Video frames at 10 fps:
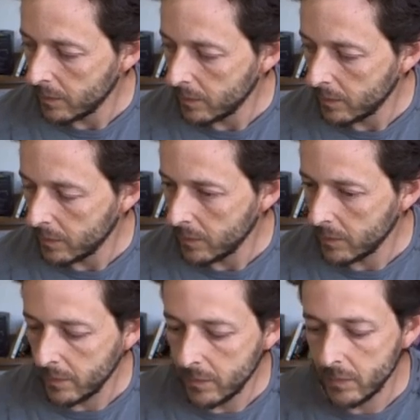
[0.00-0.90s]

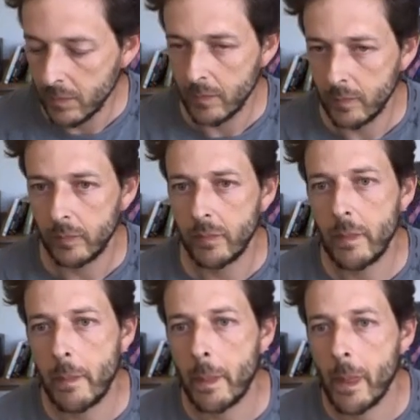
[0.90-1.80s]

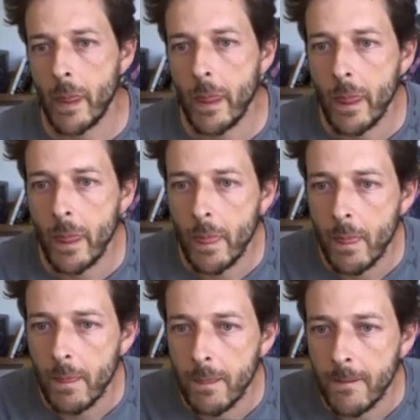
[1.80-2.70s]

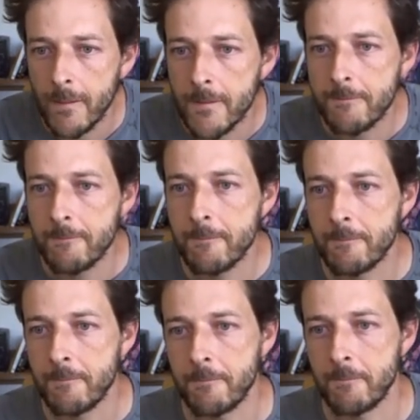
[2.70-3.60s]

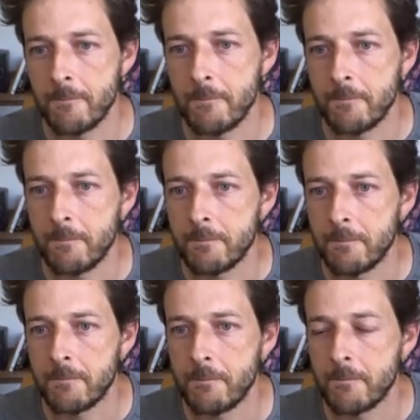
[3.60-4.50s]

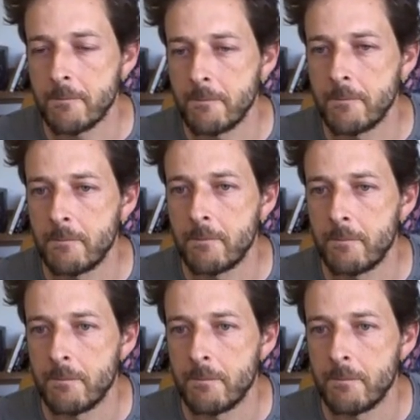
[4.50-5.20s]
This person isn't speaking.